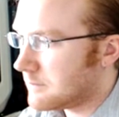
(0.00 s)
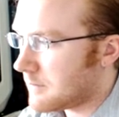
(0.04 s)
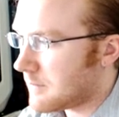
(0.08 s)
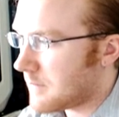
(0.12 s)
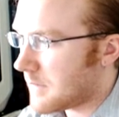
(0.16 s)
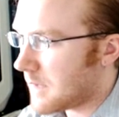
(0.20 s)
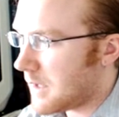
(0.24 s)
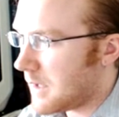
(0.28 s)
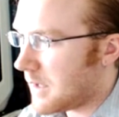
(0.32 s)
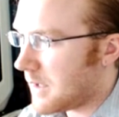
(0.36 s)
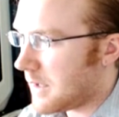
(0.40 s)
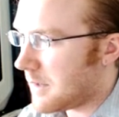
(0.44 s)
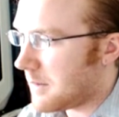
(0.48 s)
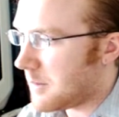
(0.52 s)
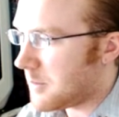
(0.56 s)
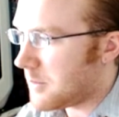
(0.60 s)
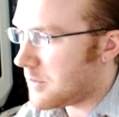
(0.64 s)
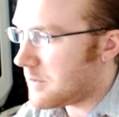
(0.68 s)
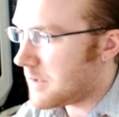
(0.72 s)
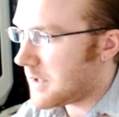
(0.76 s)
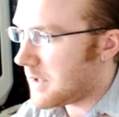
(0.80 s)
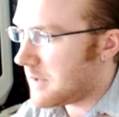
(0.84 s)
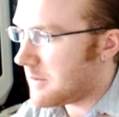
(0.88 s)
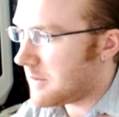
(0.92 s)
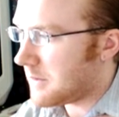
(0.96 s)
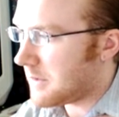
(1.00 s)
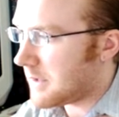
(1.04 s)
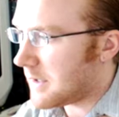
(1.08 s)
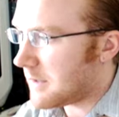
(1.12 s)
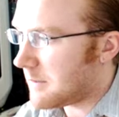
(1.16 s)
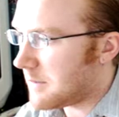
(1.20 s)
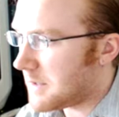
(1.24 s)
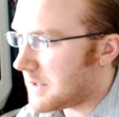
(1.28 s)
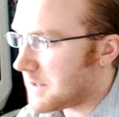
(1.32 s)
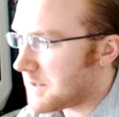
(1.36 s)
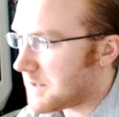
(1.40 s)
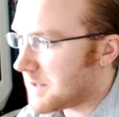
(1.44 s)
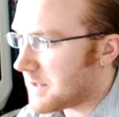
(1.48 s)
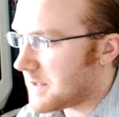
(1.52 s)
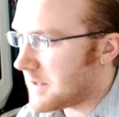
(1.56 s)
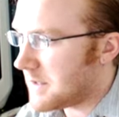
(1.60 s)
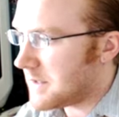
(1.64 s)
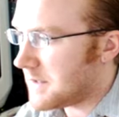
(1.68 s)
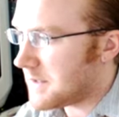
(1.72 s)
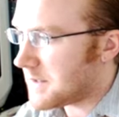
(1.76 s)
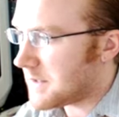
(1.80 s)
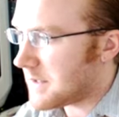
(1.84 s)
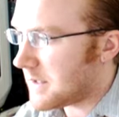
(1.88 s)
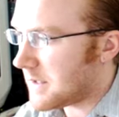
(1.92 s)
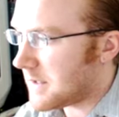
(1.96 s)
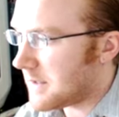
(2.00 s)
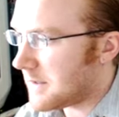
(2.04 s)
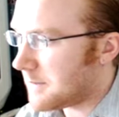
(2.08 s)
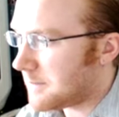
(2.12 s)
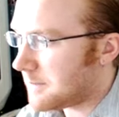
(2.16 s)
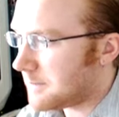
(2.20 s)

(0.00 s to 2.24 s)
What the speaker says: I am okay with that, because then these die.